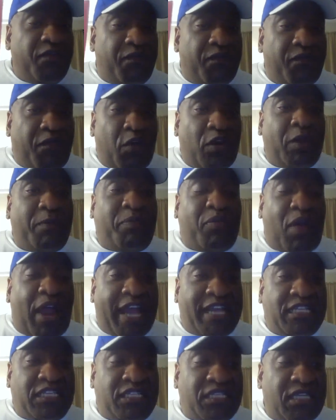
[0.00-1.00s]
for the
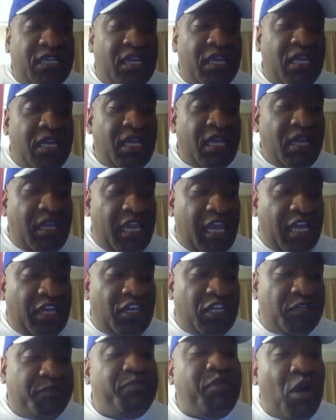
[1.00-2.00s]
price in
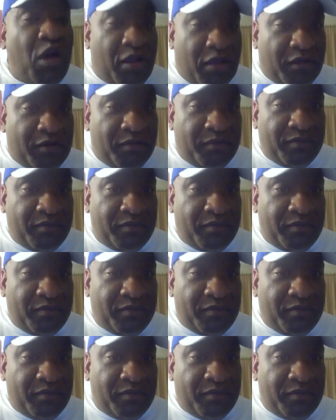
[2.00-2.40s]
this book.